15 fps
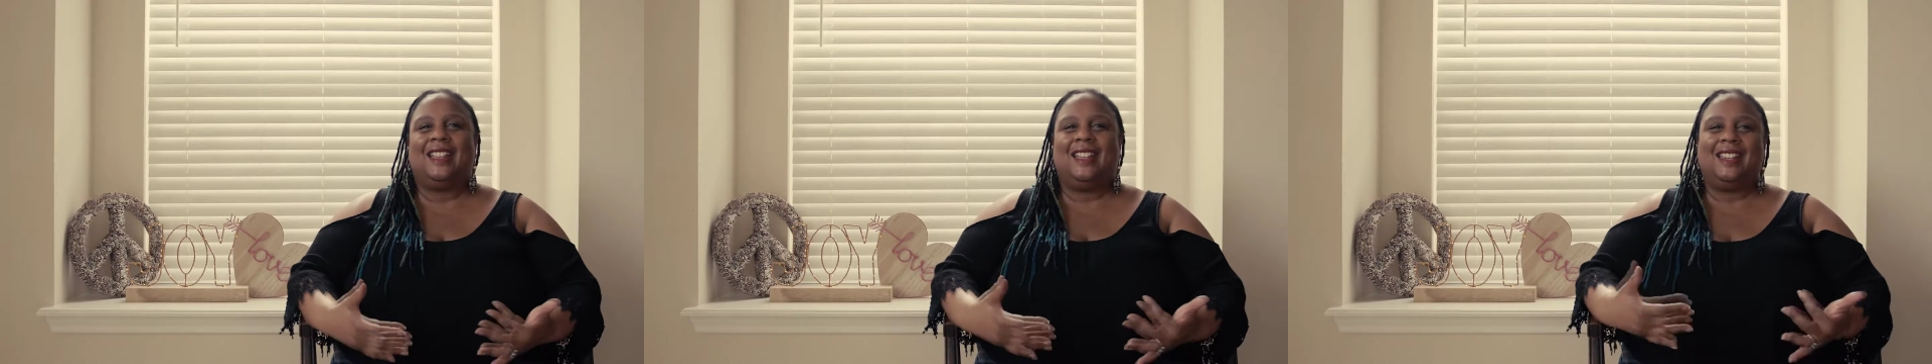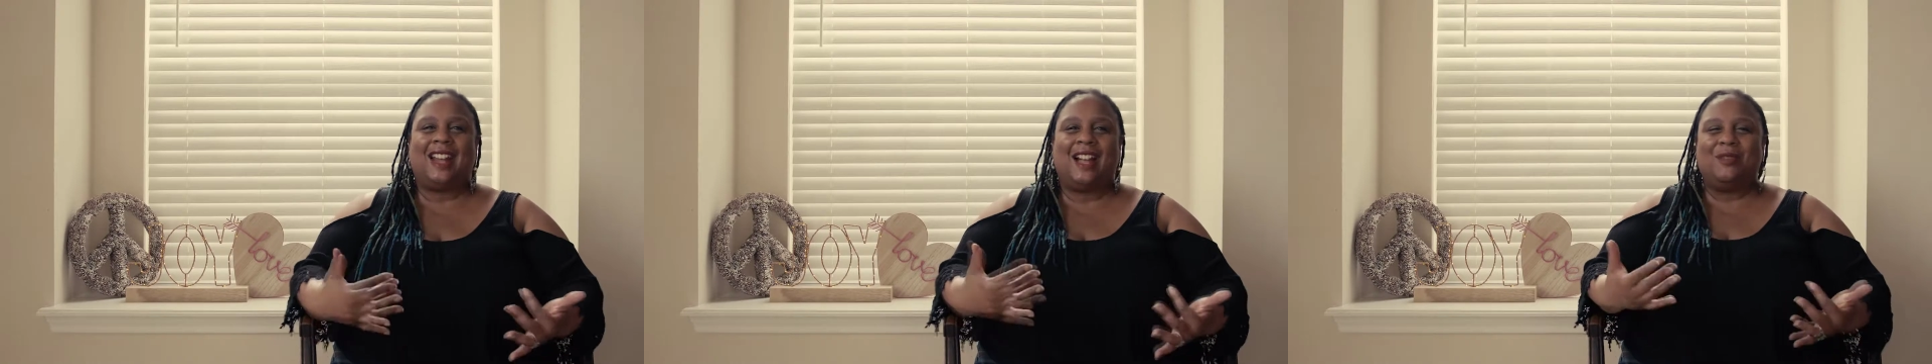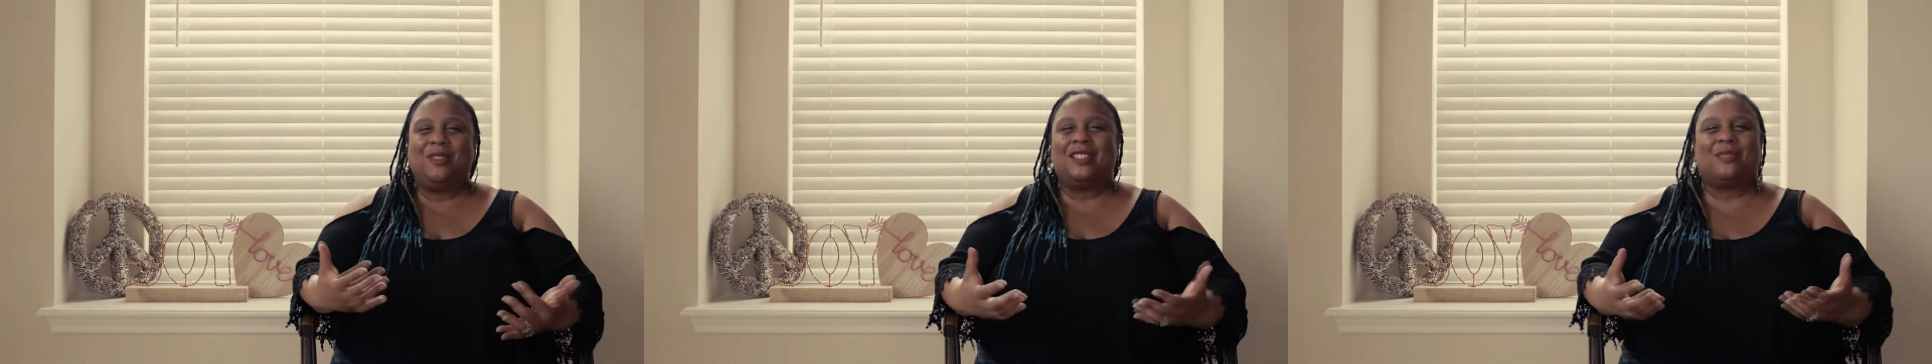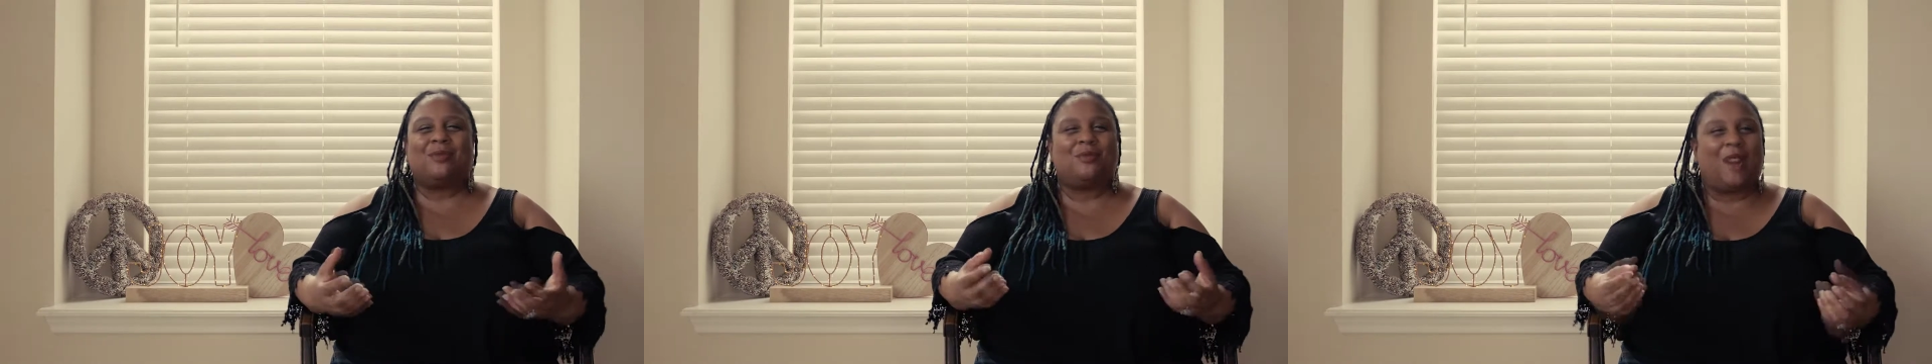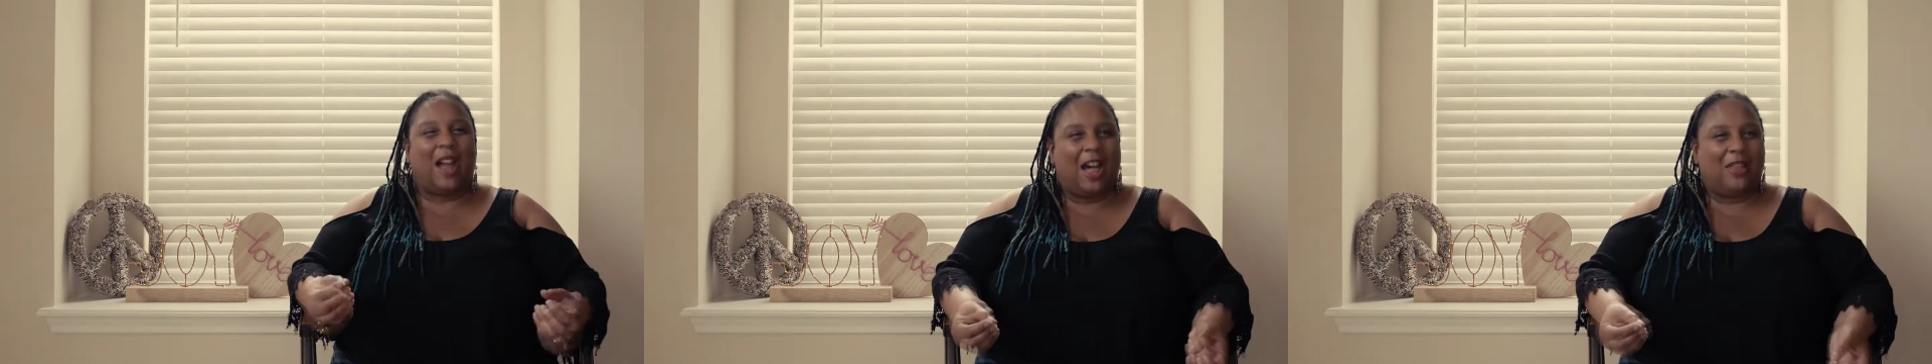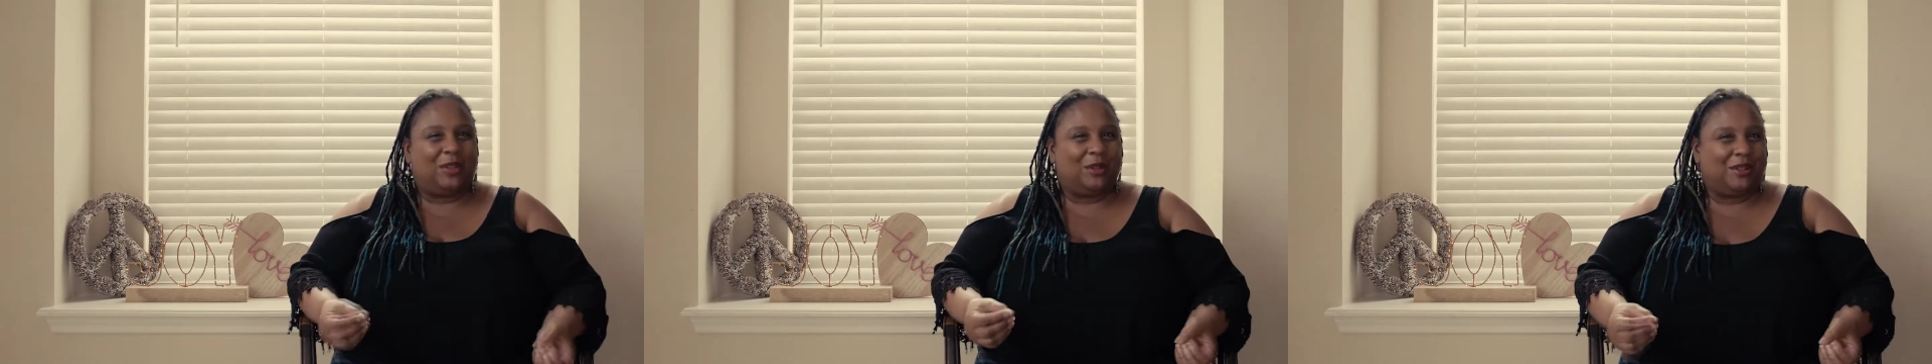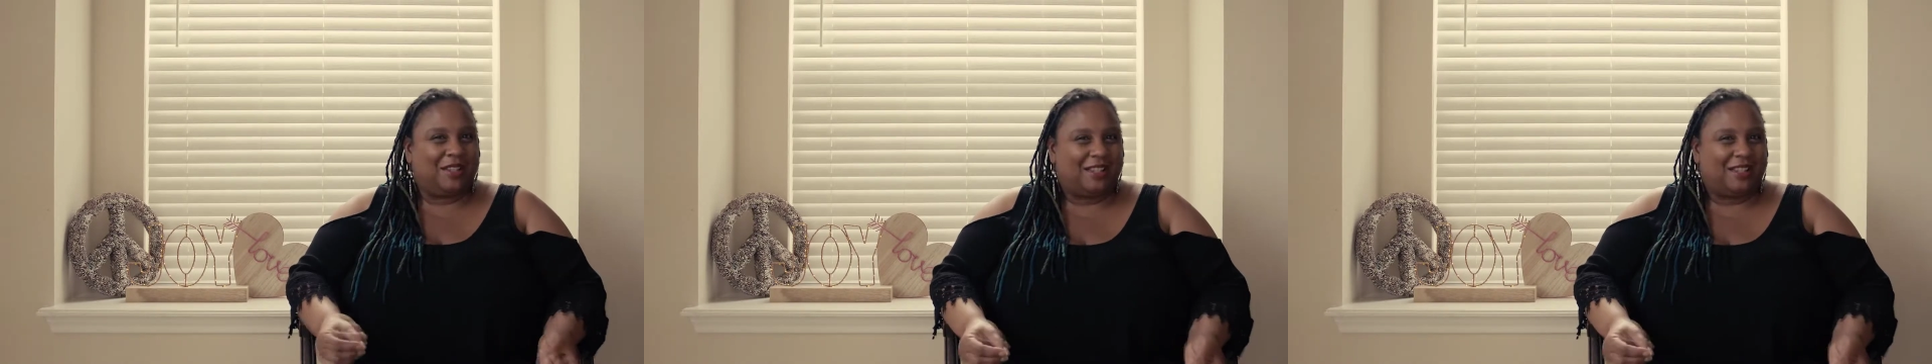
And I was rather